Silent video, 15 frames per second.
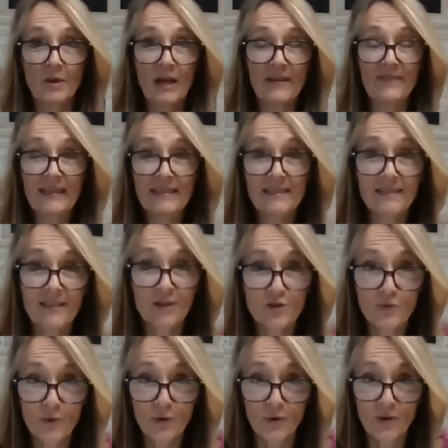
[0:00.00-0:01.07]
and this is the
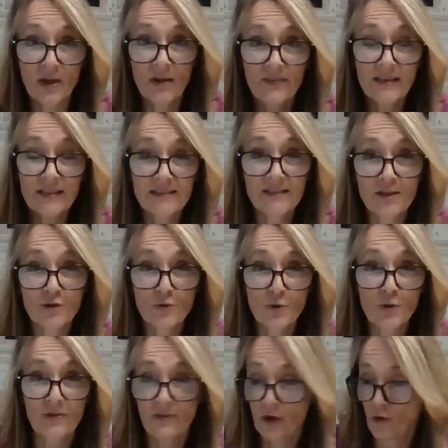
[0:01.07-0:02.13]
truth. This is the
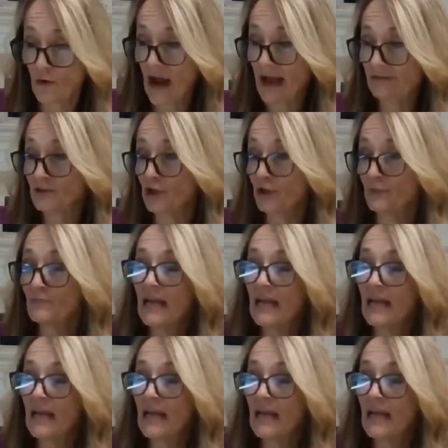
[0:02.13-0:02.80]
truth of a crafter.